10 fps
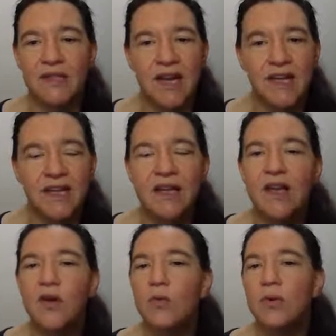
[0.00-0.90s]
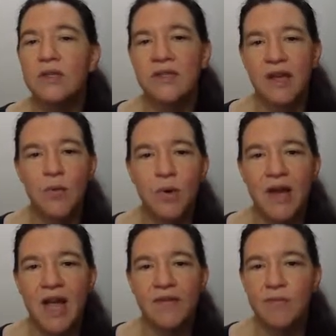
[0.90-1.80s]
data will
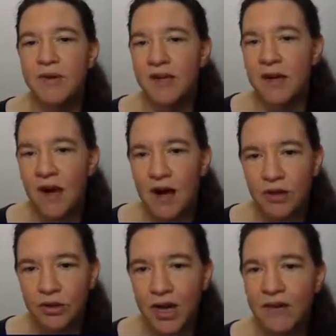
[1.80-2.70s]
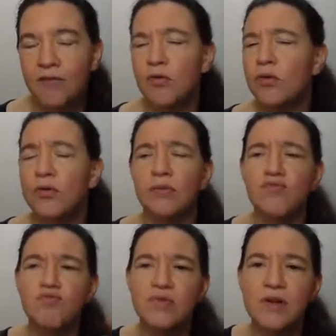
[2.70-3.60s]
somewhere have a big hard drive or
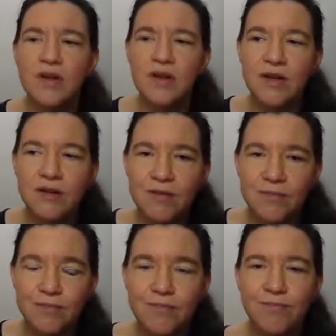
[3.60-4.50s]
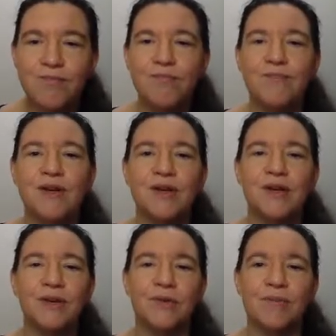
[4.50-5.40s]
a big
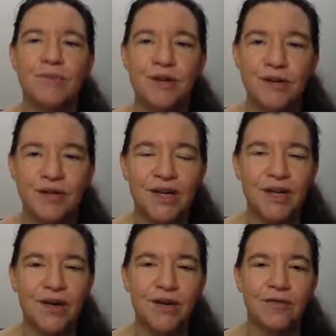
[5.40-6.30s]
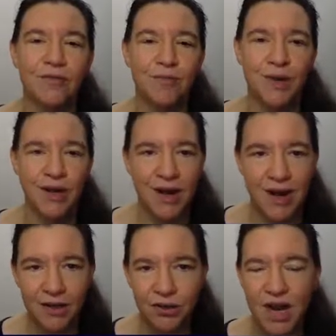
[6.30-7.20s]
building of big
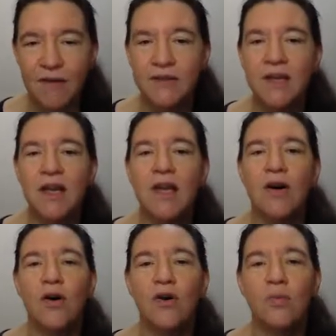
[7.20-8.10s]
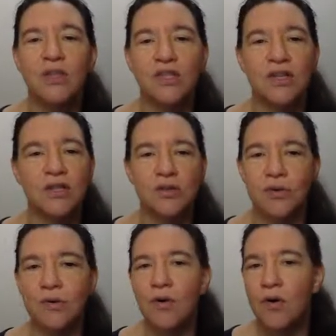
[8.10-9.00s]
hard drives on which they
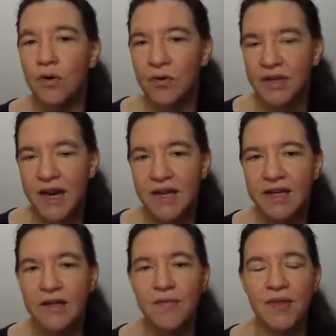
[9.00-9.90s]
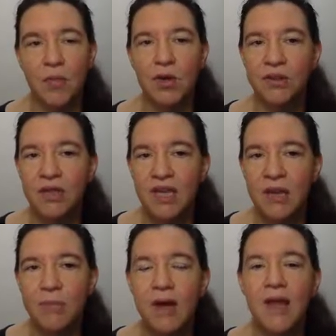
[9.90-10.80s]
store all the data they want to
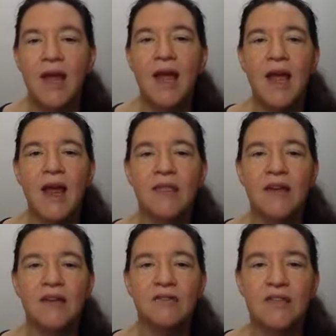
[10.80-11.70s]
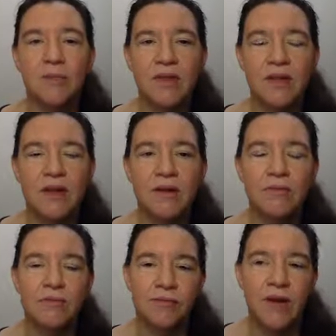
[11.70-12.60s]
keep. And then if something,
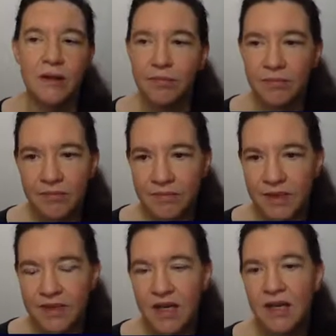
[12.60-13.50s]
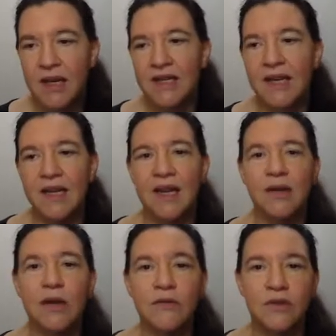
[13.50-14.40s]
well, let's say a decade
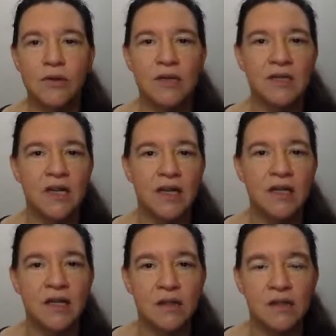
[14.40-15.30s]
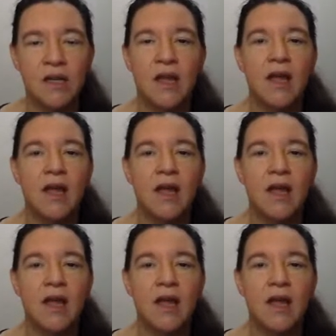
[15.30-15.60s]
off, so in 10 years,